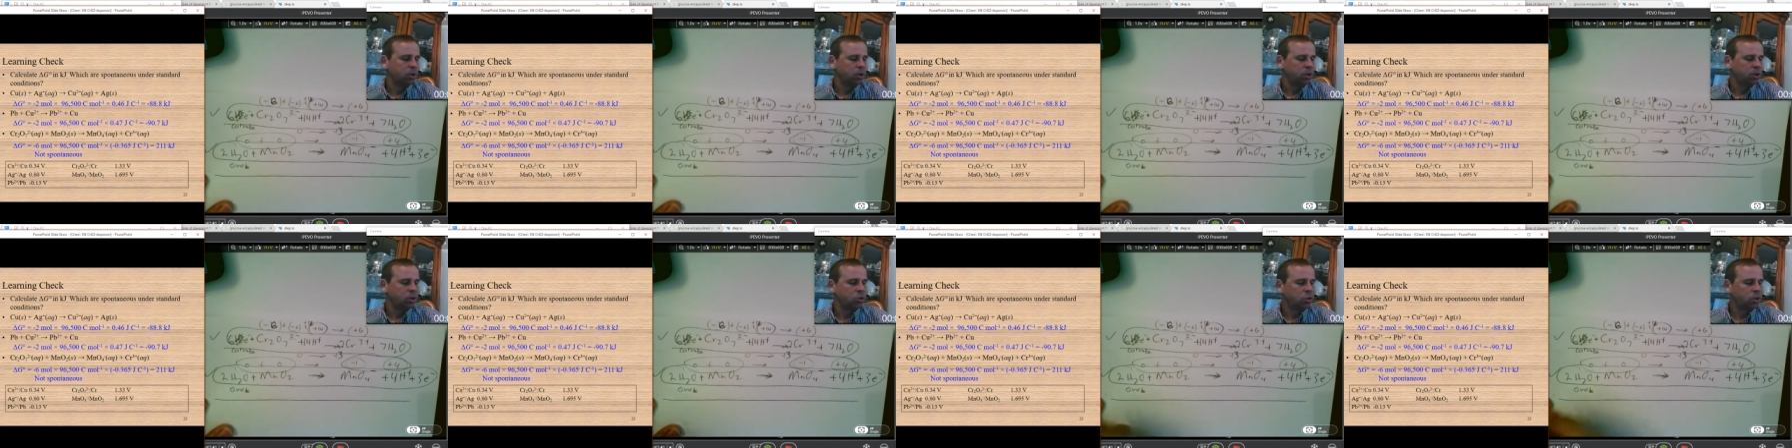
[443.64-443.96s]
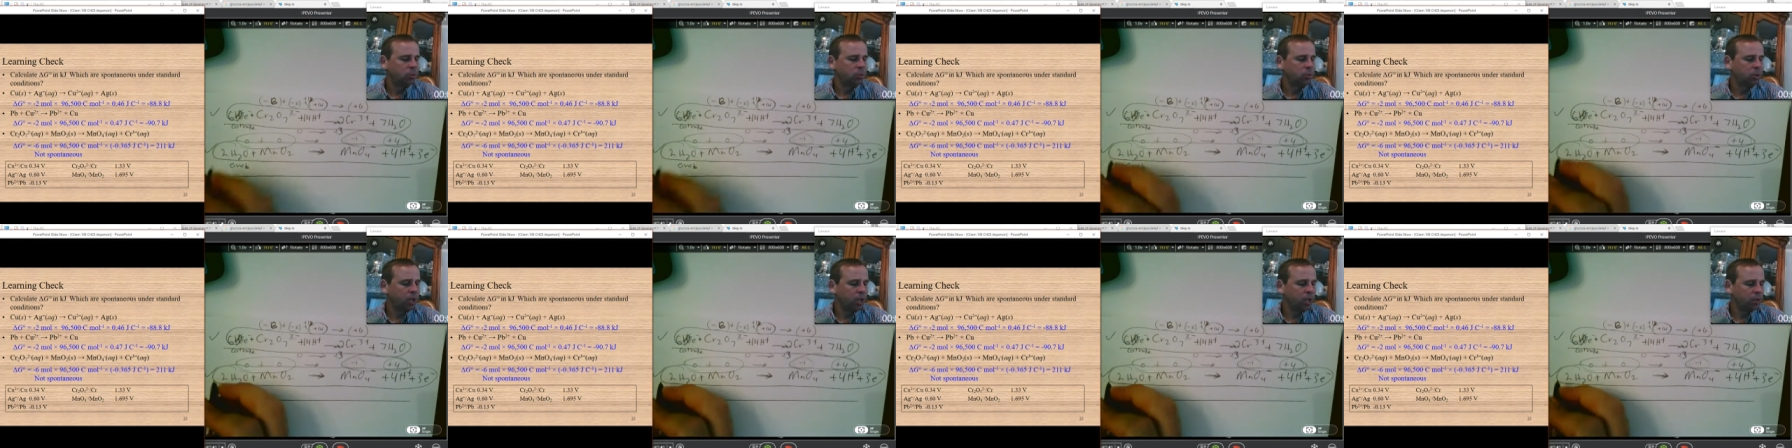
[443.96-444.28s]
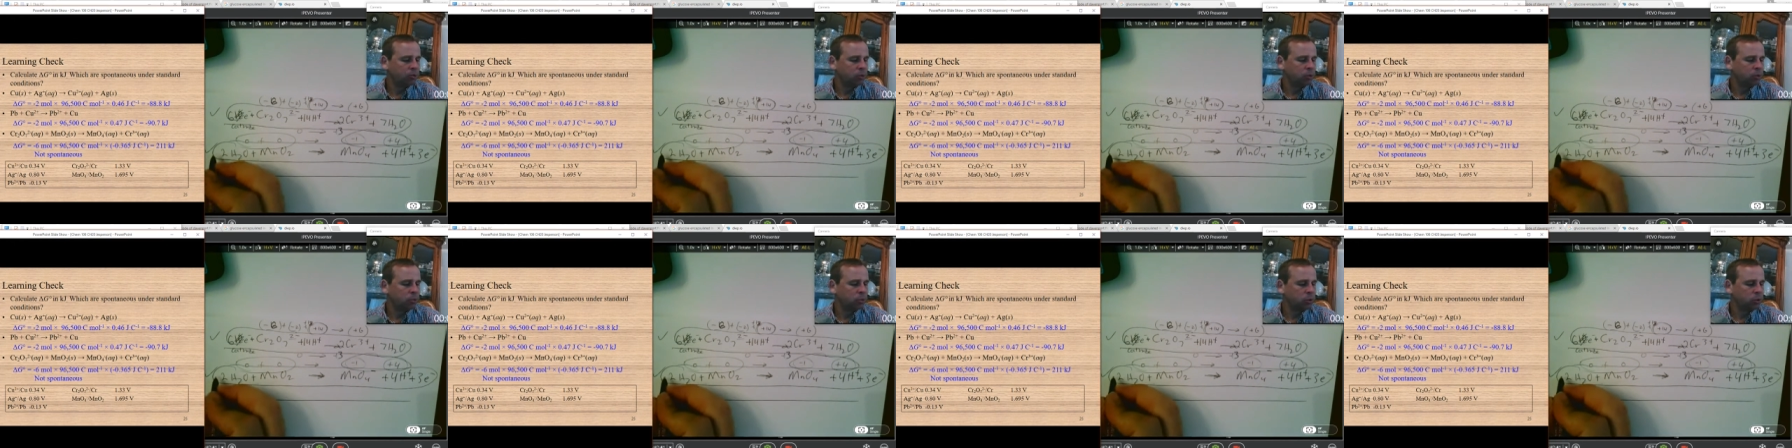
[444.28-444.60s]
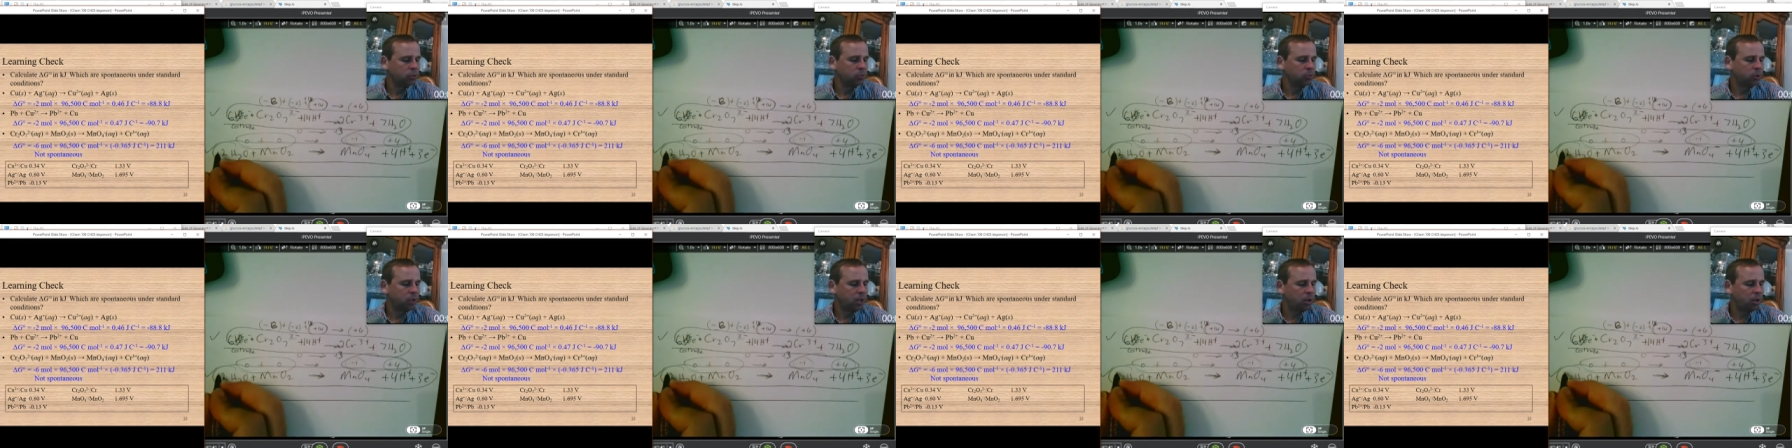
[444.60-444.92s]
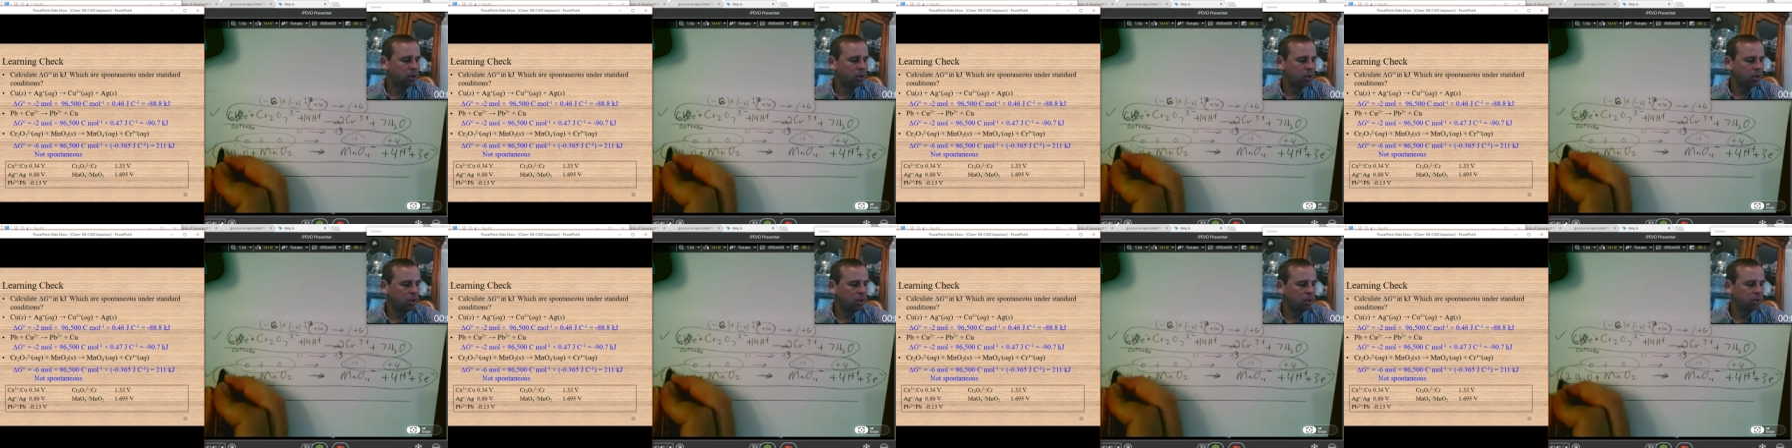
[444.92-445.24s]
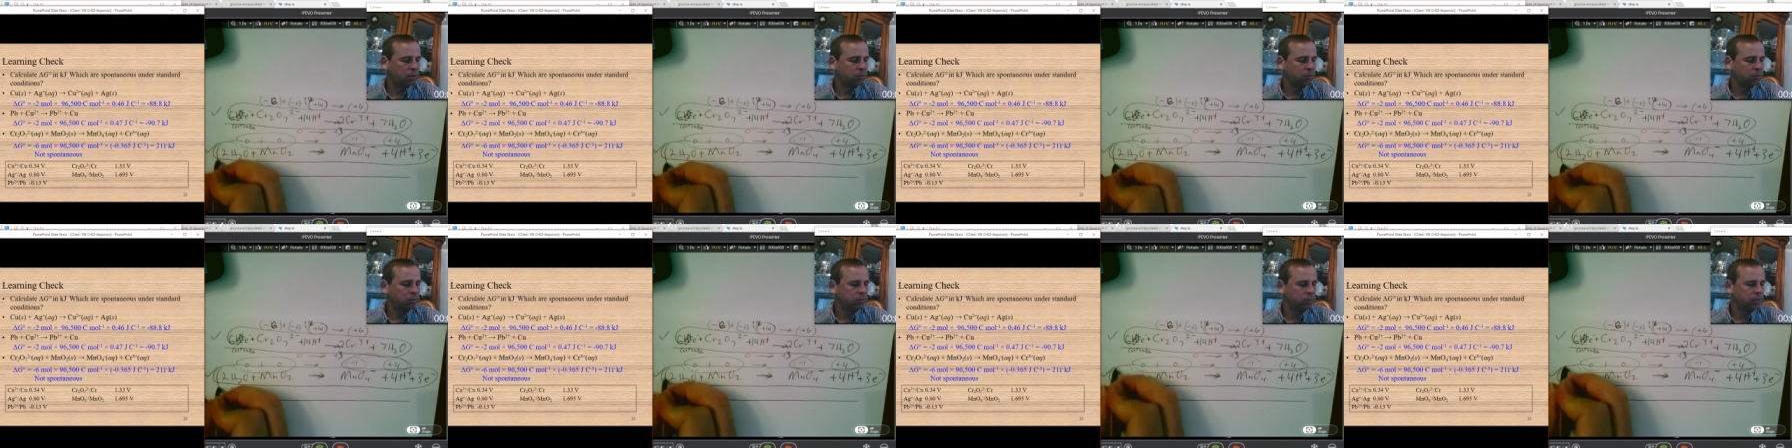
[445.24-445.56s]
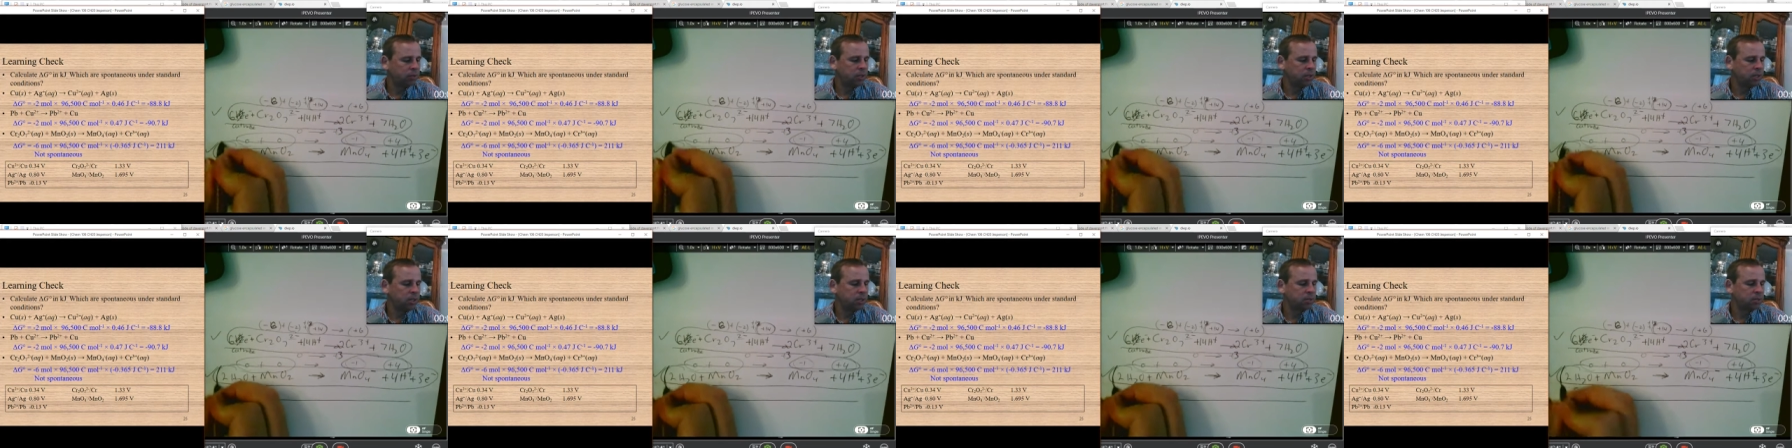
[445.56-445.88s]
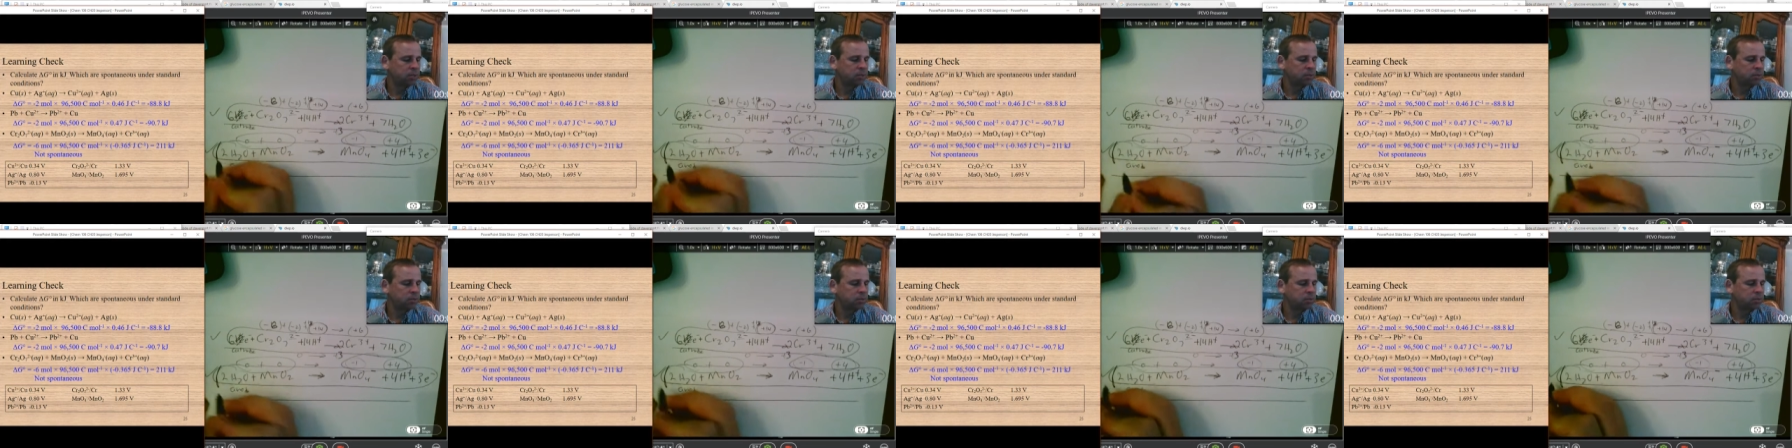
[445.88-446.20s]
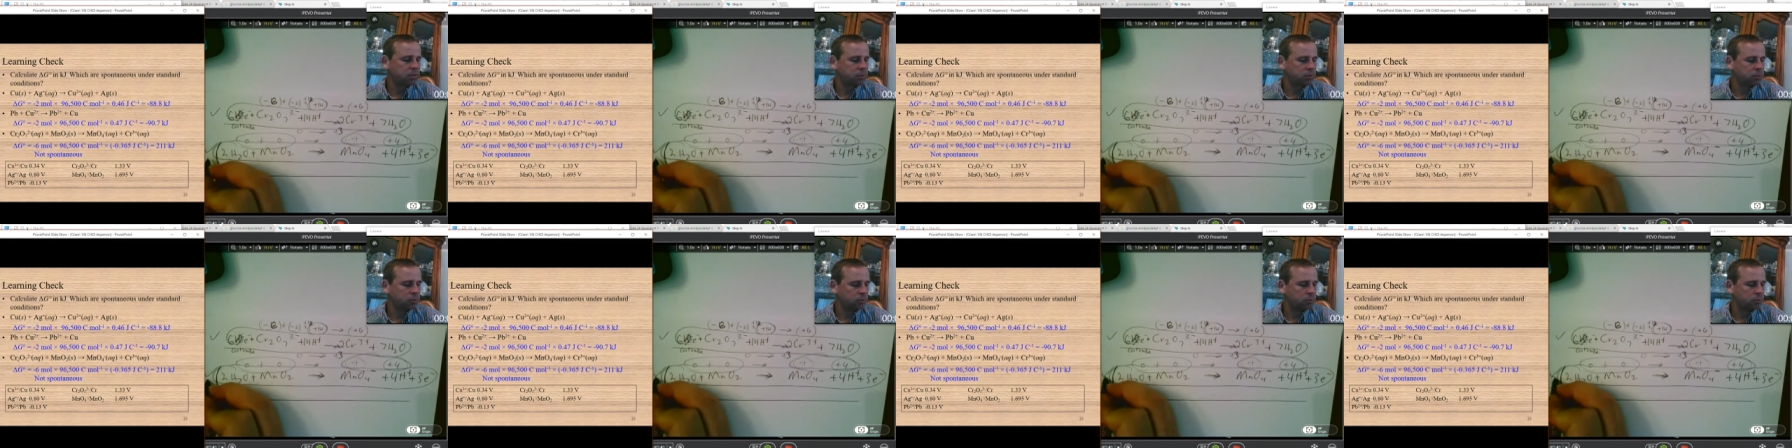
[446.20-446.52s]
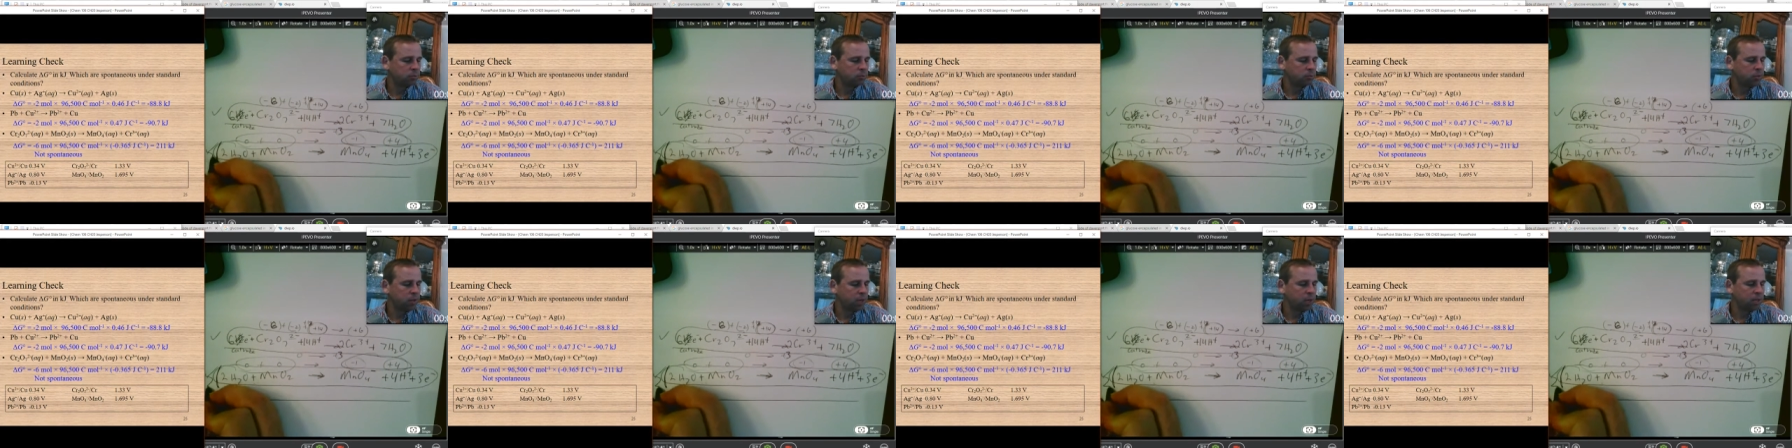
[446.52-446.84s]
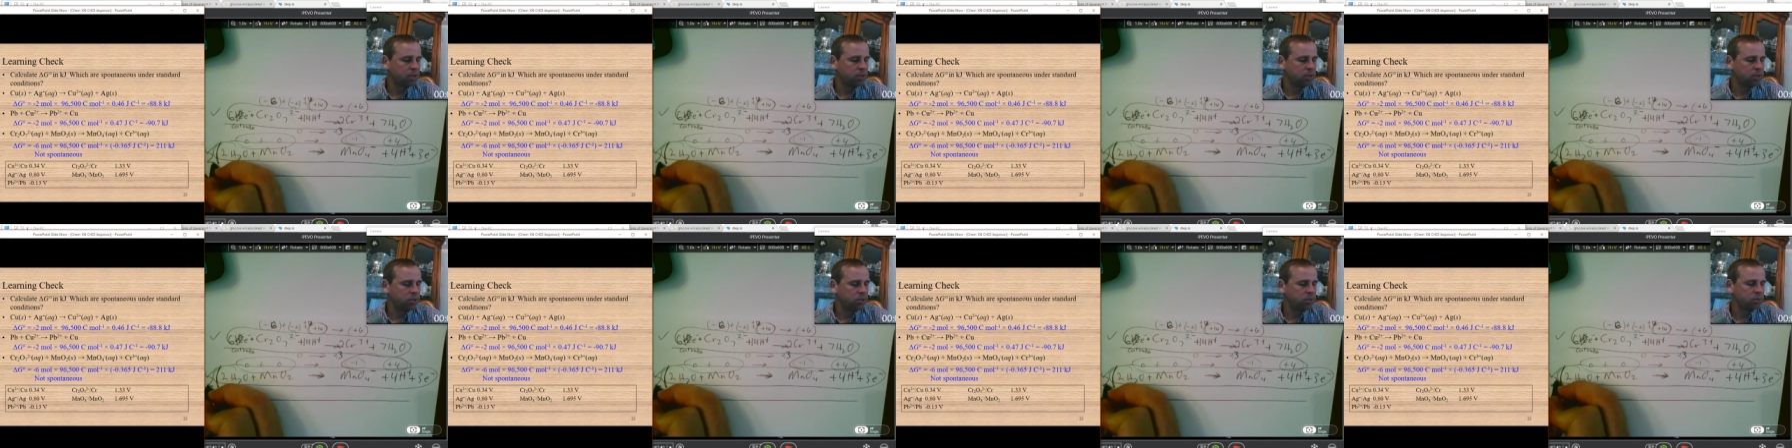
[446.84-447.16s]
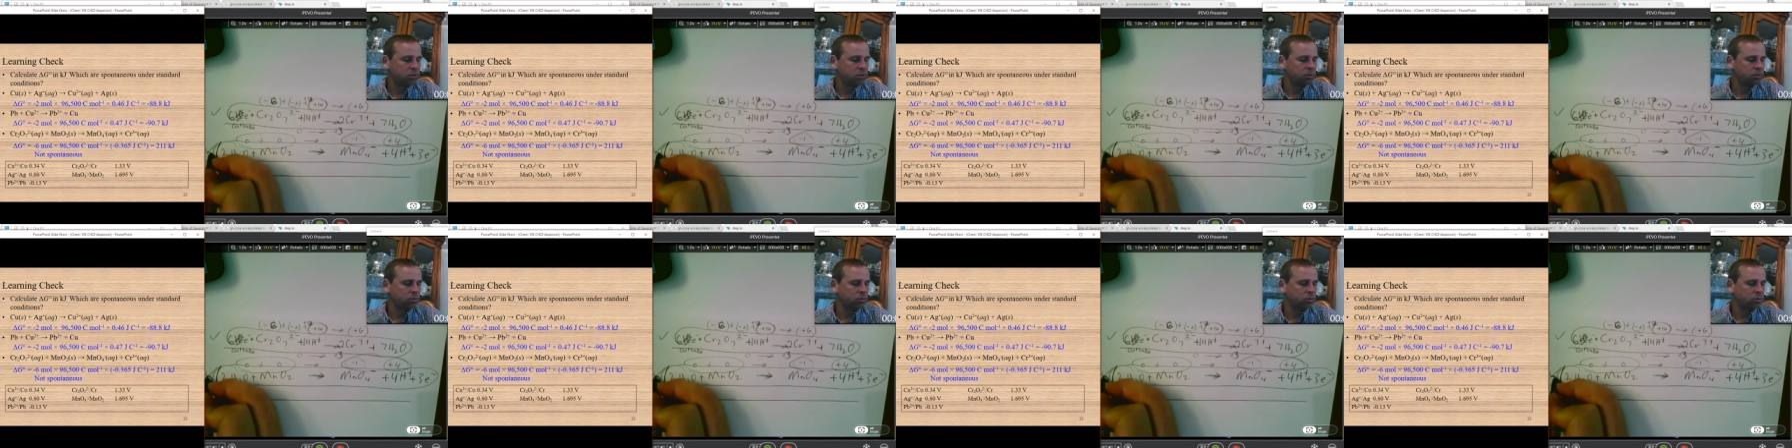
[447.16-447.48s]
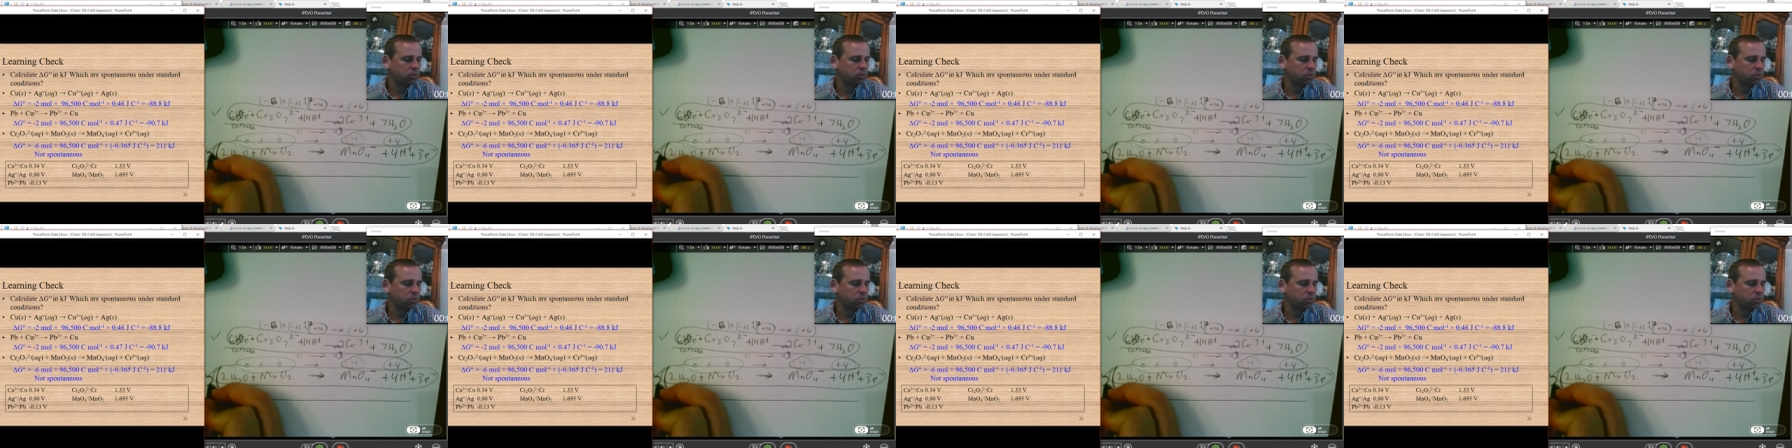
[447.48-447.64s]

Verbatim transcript: So I'm going to have to multiply all of this by 2